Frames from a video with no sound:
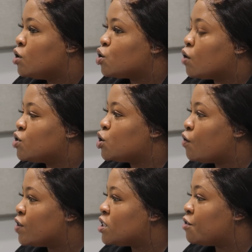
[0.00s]
sort of
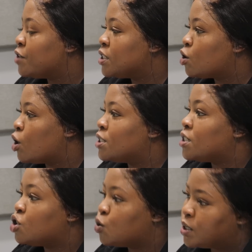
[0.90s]
service different
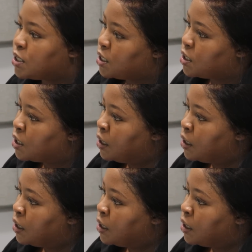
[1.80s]
constituencies.